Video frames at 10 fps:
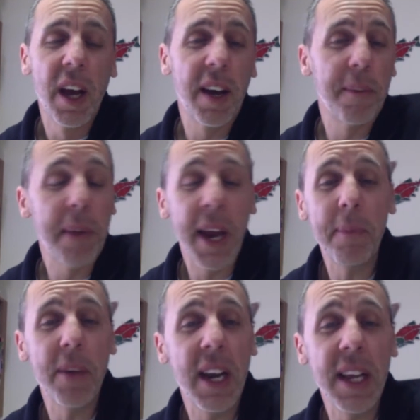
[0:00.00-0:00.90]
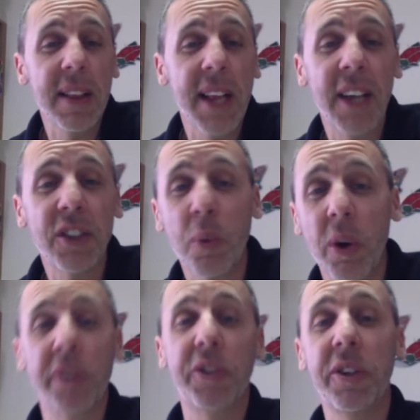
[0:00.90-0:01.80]
Uh, Pam, any last
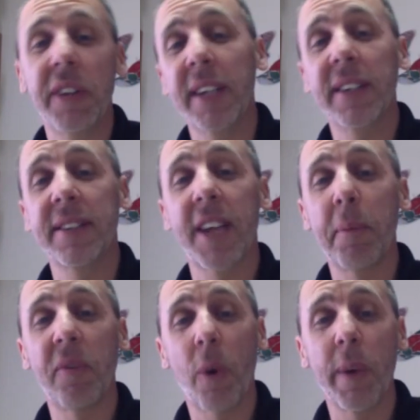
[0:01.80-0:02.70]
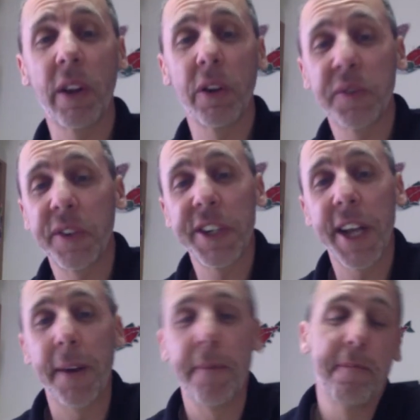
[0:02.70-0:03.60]
words you'd like to say before we close for today?